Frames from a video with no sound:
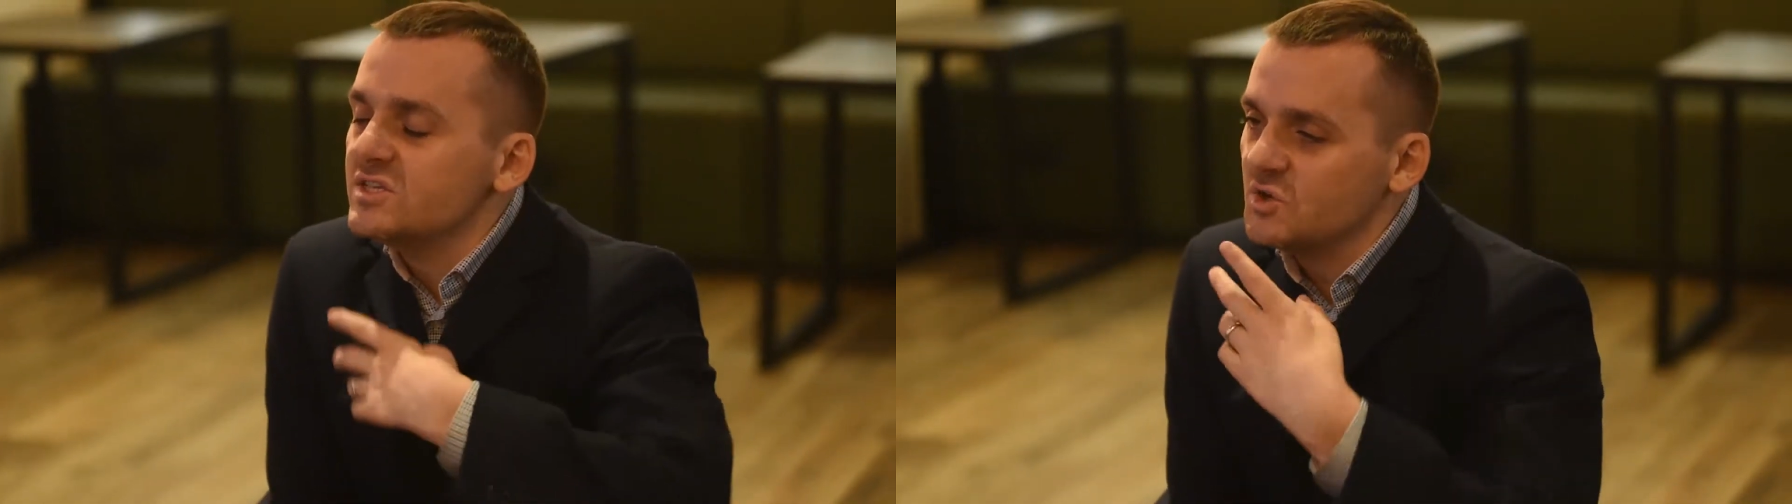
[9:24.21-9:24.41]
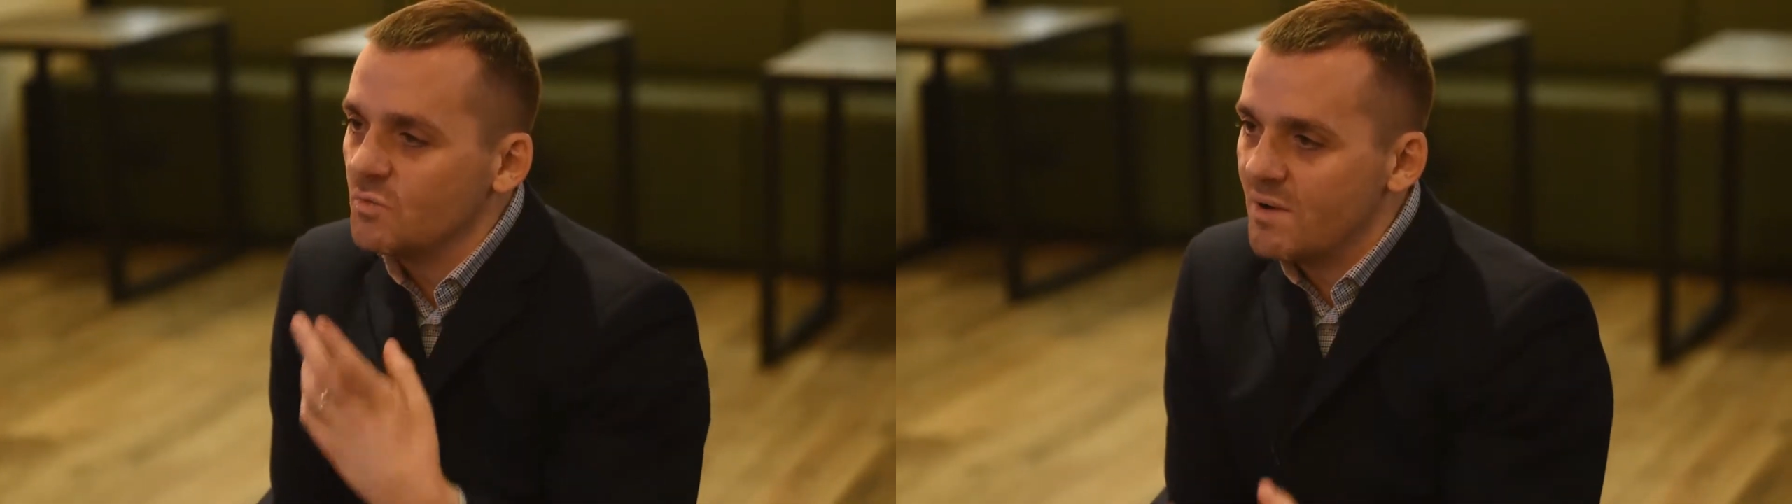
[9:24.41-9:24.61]

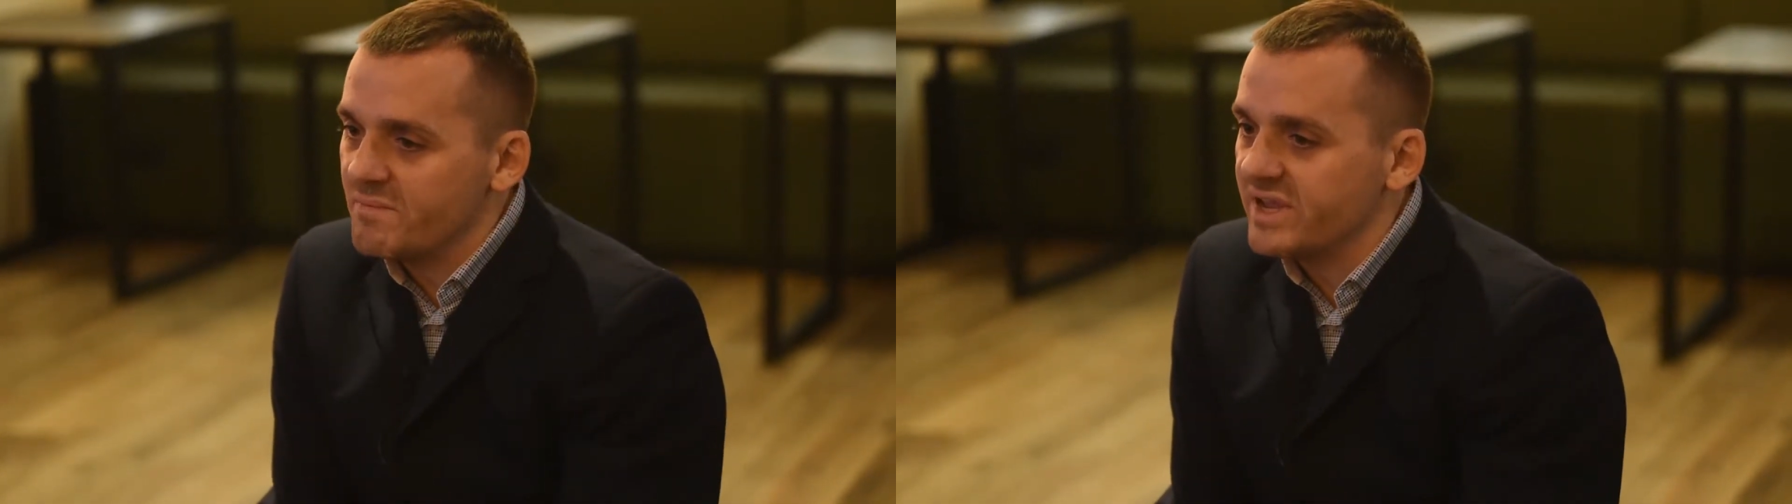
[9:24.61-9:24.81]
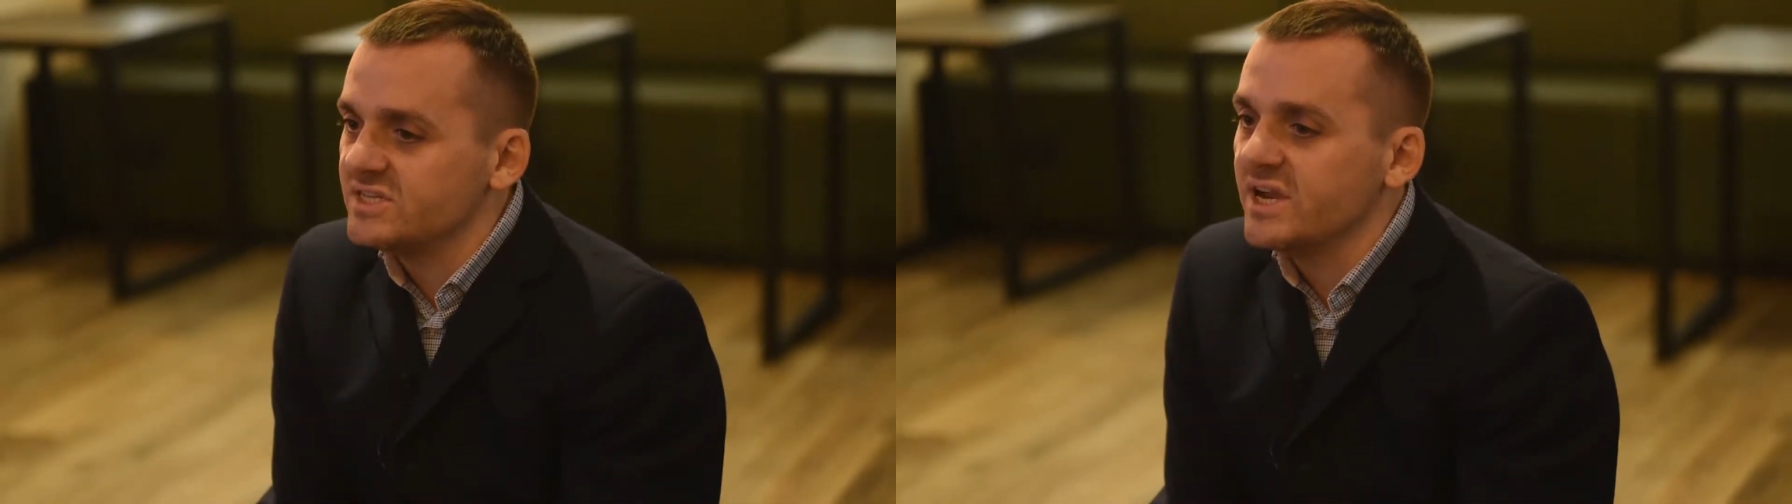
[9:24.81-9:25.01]
to
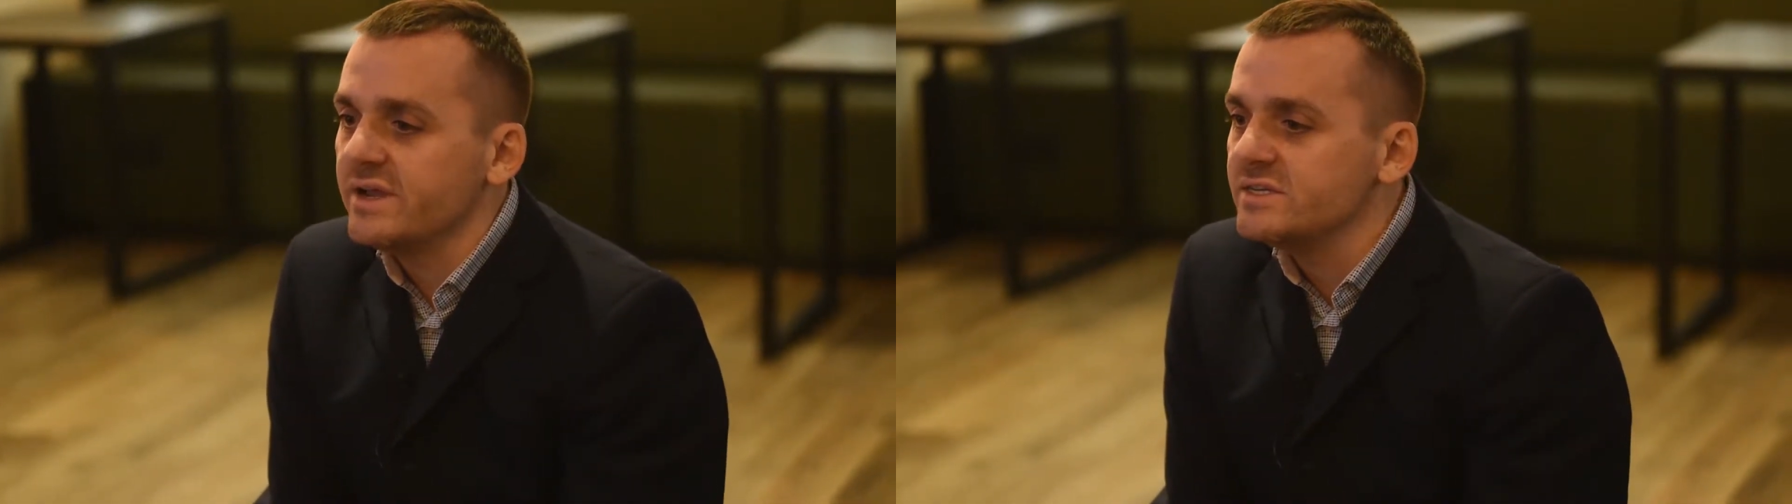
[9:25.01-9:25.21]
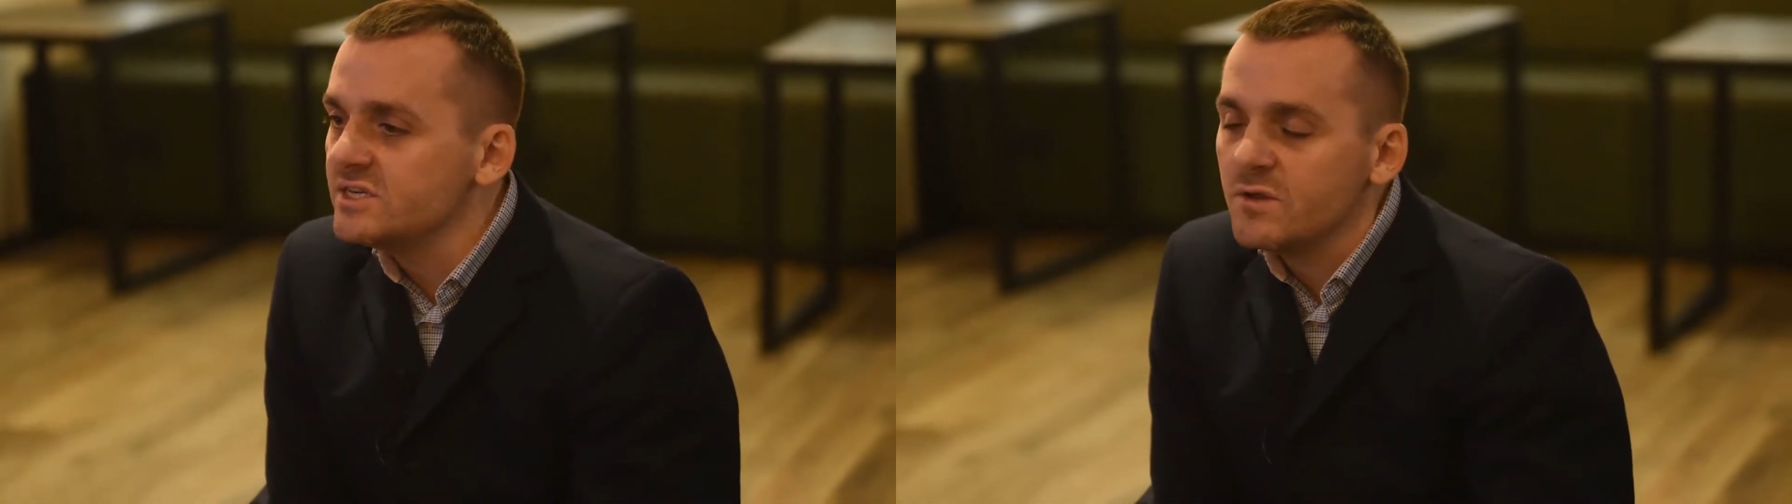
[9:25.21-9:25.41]
one big
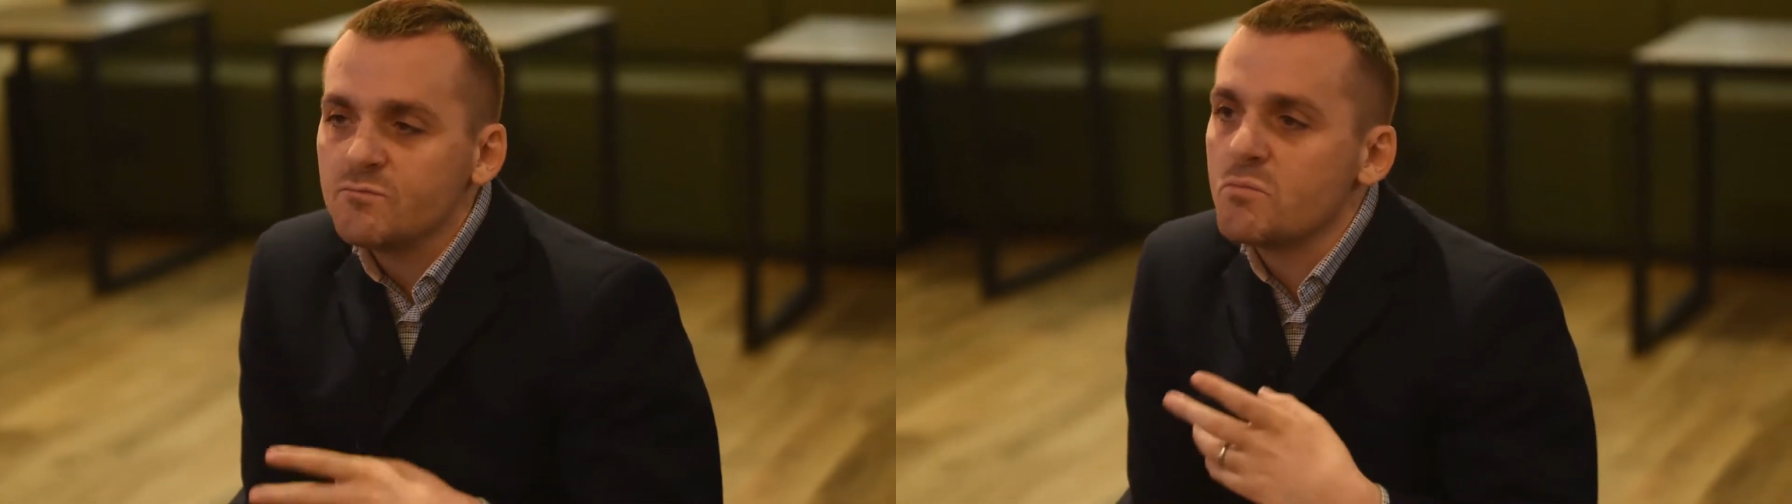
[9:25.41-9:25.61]
change.